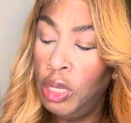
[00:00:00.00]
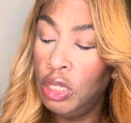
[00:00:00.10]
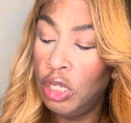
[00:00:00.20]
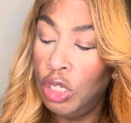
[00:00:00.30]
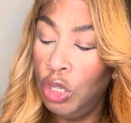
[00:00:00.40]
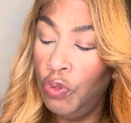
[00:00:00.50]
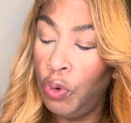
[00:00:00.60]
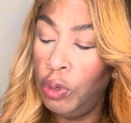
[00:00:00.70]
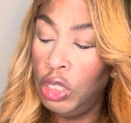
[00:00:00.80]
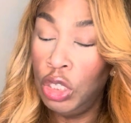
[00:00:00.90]

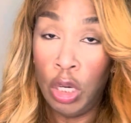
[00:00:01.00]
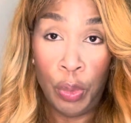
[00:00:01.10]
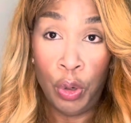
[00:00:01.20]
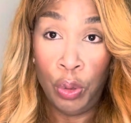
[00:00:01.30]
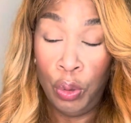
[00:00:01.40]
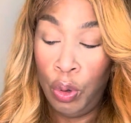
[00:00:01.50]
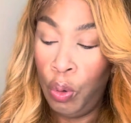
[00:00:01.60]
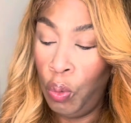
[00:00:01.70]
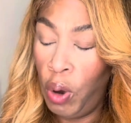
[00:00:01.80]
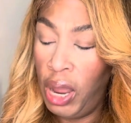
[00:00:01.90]
silvery shimmer,
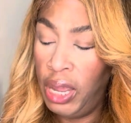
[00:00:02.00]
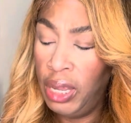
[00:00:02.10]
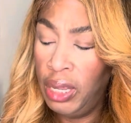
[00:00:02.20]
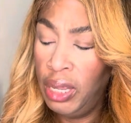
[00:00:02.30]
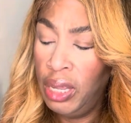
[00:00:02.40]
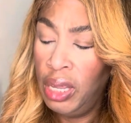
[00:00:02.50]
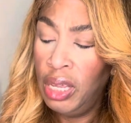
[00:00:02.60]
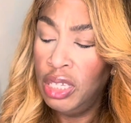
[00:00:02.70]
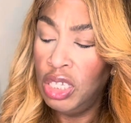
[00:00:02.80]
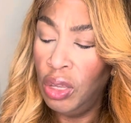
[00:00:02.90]
right?
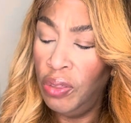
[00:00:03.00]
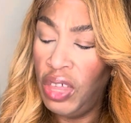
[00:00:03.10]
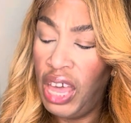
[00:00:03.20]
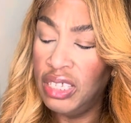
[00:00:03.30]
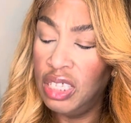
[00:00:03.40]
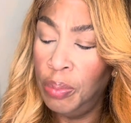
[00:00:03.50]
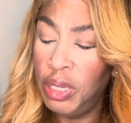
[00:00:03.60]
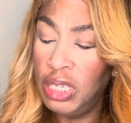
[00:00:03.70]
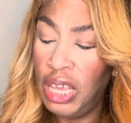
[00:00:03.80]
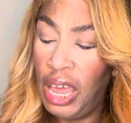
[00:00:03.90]
So that's the
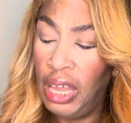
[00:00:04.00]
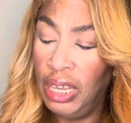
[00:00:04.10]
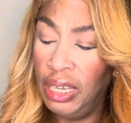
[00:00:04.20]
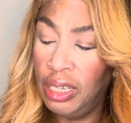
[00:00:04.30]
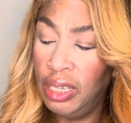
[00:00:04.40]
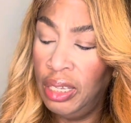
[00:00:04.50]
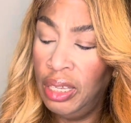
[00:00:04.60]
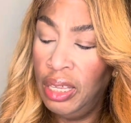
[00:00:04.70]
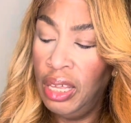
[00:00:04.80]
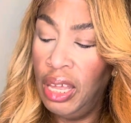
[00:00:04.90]
metallic.
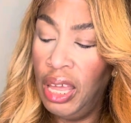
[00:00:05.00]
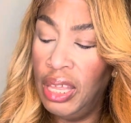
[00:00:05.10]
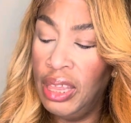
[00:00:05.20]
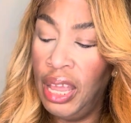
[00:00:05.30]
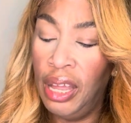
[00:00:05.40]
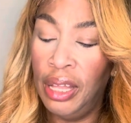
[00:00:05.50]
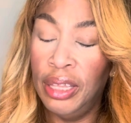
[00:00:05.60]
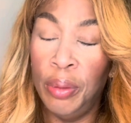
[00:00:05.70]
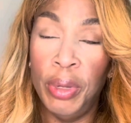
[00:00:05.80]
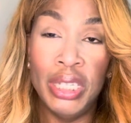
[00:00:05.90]
Now,
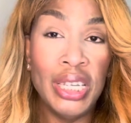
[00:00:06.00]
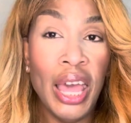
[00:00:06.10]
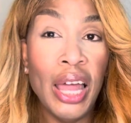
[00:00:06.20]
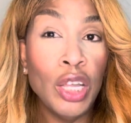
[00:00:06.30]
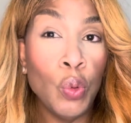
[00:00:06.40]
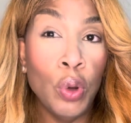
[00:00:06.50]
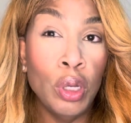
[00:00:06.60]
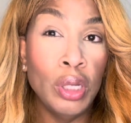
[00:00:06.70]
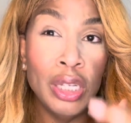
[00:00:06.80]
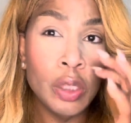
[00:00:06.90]
the metallic
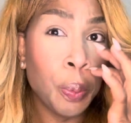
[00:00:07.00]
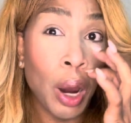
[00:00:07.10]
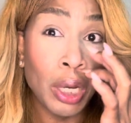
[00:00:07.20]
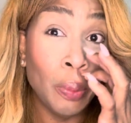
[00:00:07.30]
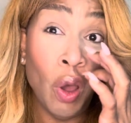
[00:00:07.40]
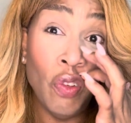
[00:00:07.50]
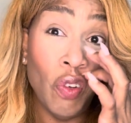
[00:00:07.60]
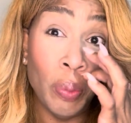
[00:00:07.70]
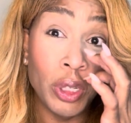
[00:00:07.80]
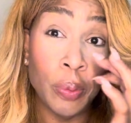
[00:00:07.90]
one is sparkly. Both of
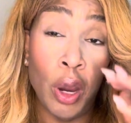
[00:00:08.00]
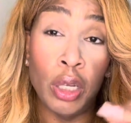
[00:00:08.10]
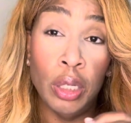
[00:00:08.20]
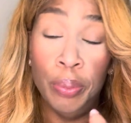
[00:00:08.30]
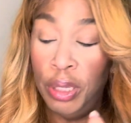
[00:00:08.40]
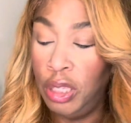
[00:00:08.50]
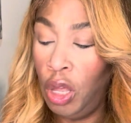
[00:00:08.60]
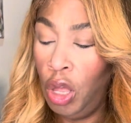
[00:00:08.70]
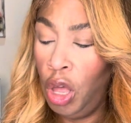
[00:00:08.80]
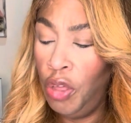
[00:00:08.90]
them are sparkly, but the
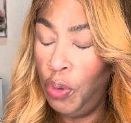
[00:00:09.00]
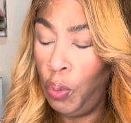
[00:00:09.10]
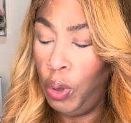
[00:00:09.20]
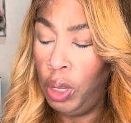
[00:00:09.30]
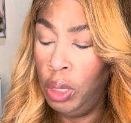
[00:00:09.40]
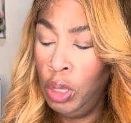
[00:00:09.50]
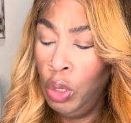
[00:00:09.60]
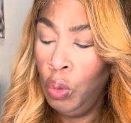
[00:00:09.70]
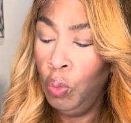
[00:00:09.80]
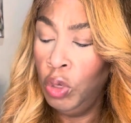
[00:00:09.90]
other one,
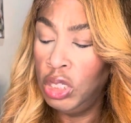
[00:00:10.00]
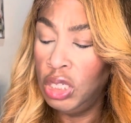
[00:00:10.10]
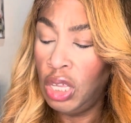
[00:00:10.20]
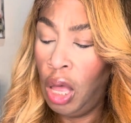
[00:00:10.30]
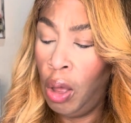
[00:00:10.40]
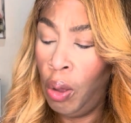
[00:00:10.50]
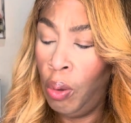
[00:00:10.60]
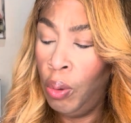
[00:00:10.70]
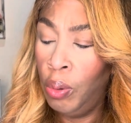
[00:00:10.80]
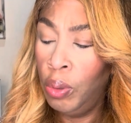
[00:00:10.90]
which is called,